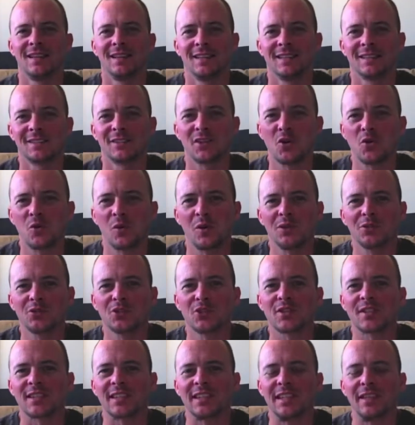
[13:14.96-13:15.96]
So we'll
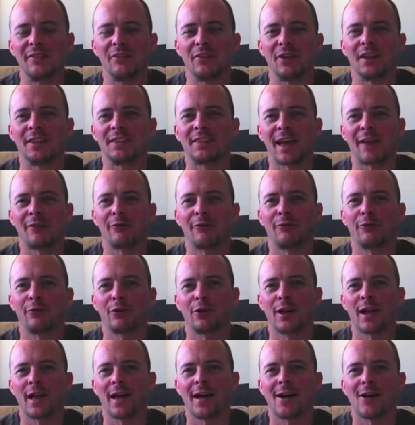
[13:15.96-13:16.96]
just leave it at that for
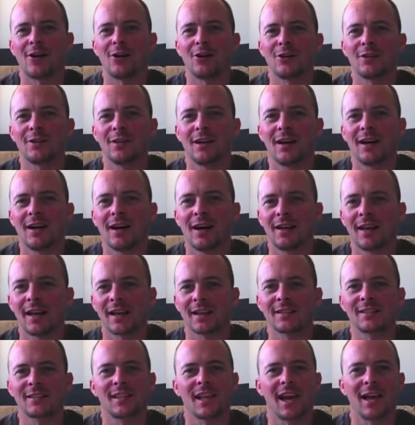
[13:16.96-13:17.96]
now.
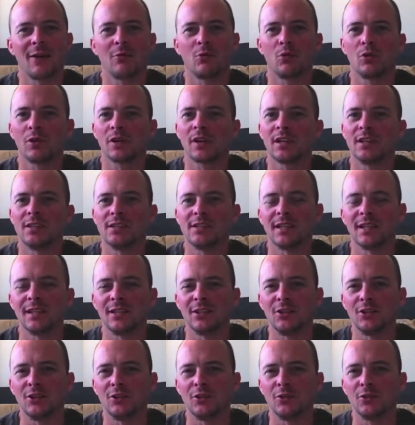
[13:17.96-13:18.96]
Next time we'll
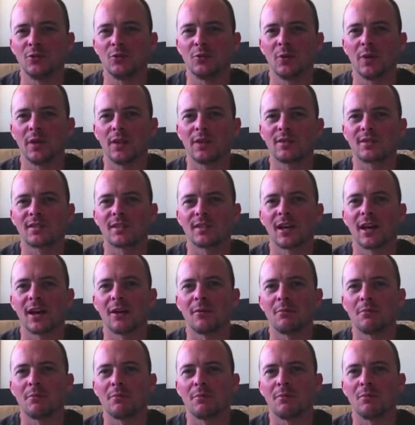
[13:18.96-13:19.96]
continue with
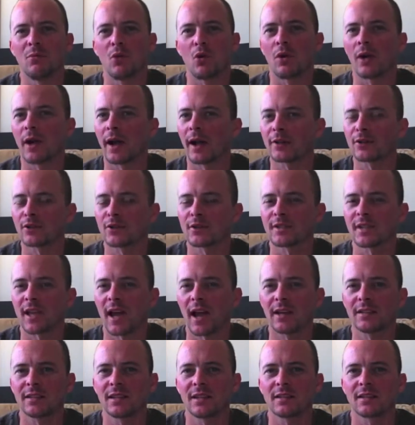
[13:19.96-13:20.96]
some more
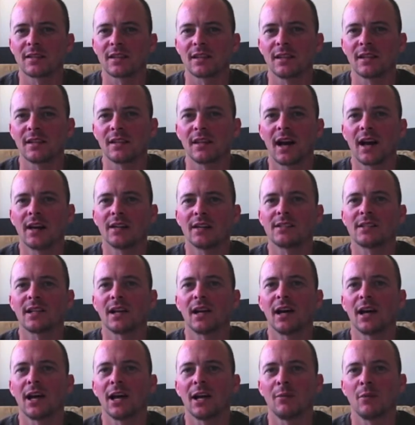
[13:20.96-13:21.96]
exercises in cut
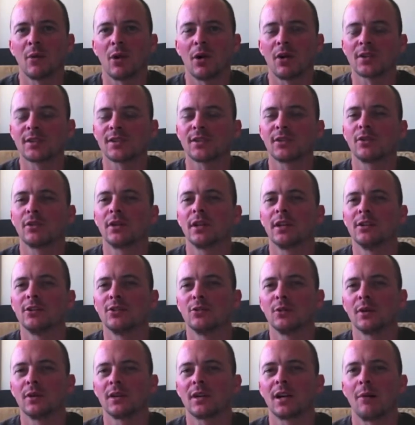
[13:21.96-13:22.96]
time, also get
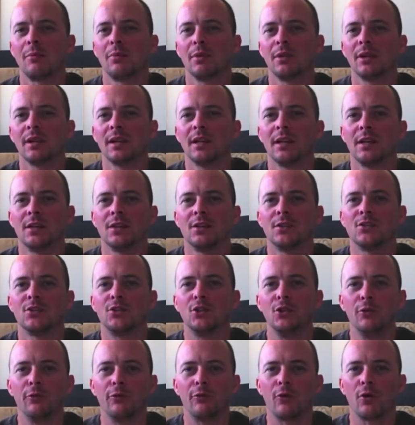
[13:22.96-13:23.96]
to a couple in
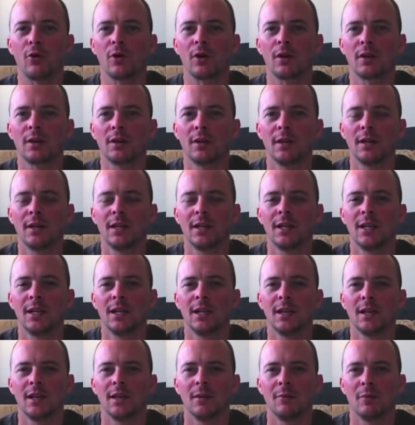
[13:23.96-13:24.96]
2/4.
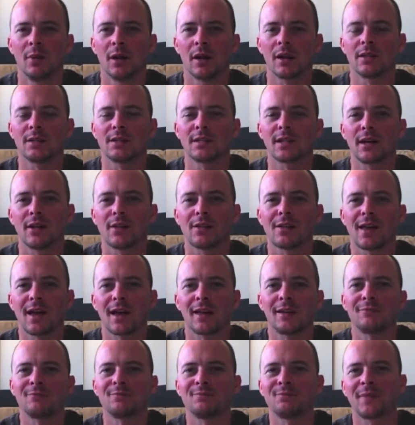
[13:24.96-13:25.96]
But until
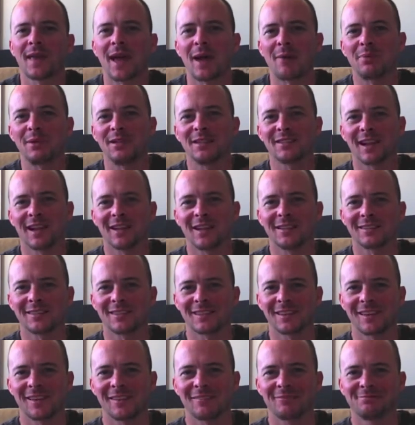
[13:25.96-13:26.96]
then, happy
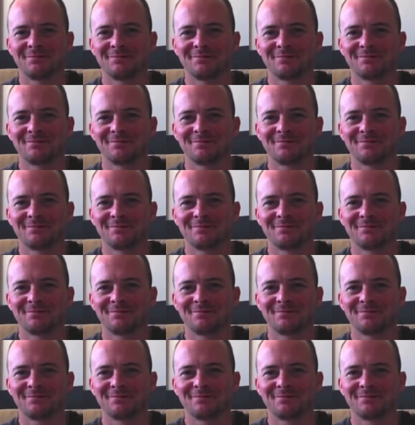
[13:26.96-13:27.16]
sightseeing.